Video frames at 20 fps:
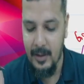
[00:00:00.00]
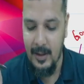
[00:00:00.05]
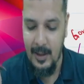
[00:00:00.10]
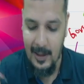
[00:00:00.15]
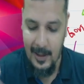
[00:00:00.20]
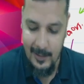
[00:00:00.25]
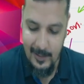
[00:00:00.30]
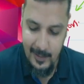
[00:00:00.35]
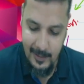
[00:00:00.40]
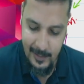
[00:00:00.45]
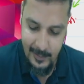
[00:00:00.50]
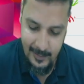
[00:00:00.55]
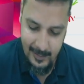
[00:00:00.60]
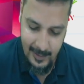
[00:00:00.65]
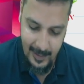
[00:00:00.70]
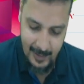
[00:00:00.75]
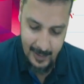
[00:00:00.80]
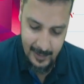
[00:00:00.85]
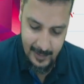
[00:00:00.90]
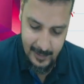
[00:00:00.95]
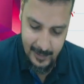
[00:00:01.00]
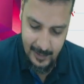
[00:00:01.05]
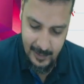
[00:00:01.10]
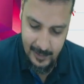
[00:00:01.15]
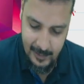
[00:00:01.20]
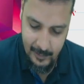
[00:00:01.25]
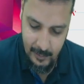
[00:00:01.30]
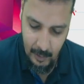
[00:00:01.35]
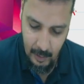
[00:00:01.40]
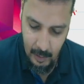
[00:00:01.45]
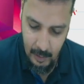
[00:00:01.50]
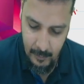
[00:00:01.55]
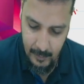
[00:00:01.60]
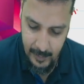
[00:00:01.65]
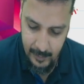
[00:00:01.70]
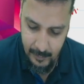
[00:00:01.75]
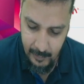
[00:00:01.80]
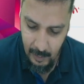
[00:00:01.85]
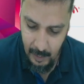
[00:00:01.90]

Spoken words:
Others category, it is always